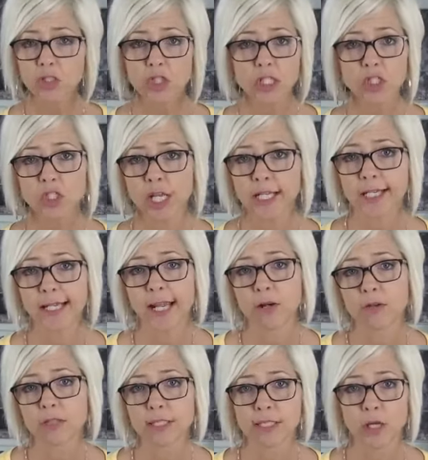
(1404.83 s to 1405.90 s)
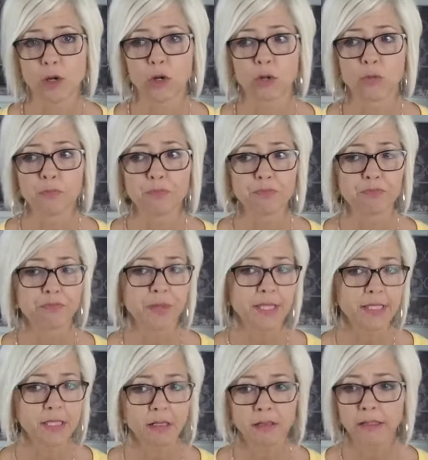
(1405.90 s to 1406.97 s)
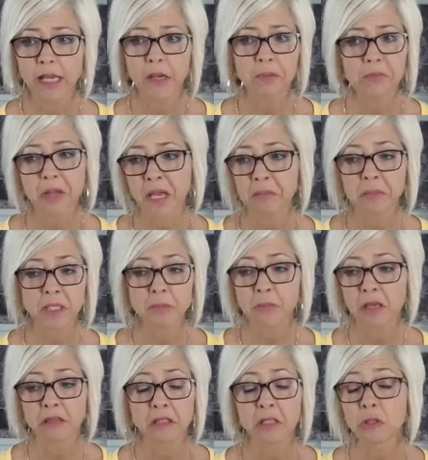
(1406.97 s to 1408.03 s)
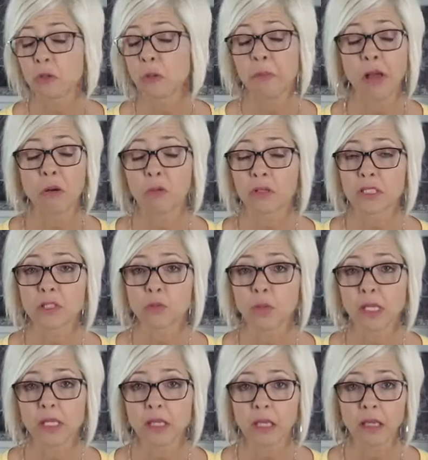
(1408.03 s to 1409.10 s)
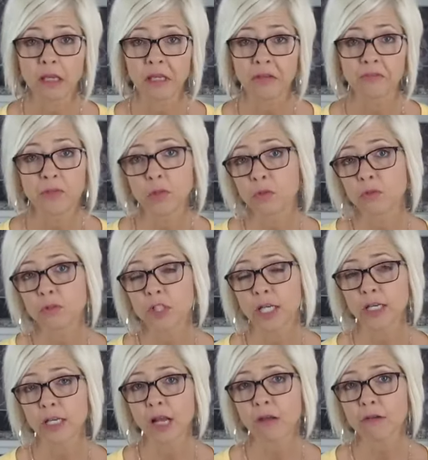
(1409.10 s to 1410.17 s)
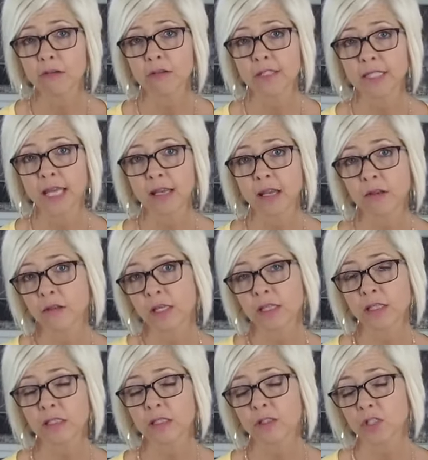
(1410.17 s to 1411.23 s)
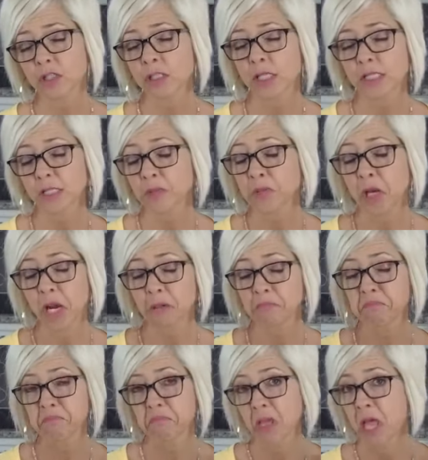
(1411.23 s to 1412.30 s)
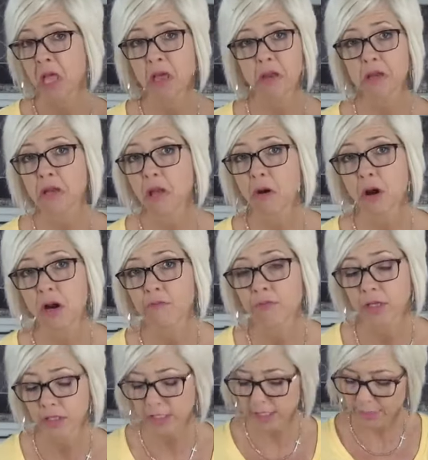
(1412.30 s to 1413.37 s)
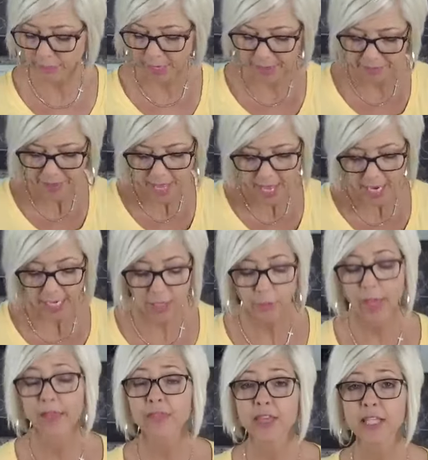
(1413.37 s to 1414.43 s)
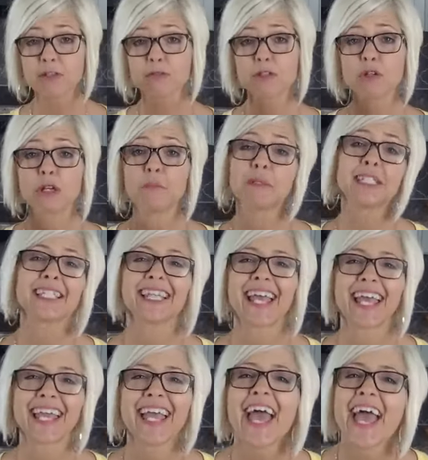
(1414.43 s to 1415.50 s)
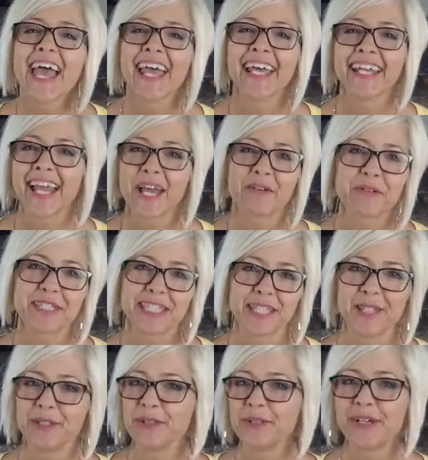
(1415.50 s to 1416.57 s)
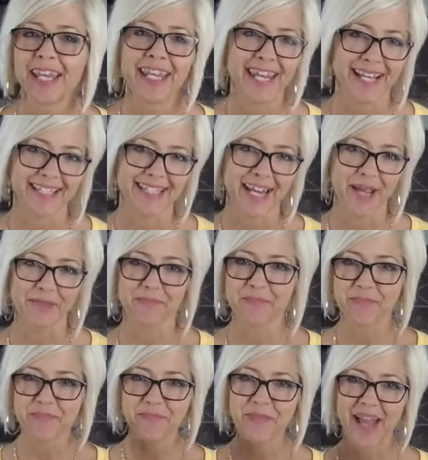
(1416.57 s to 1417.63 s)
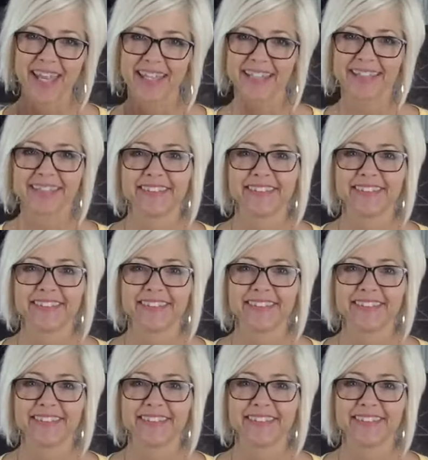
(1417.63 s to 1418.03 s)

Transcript: just check it out. So basically, I'm emailing you about once a week, and if you check it out and you decide I don't like this, just unsubscribe. No hard feelings. But anyway, thanks for joining me today, and I will see you next time. Bye.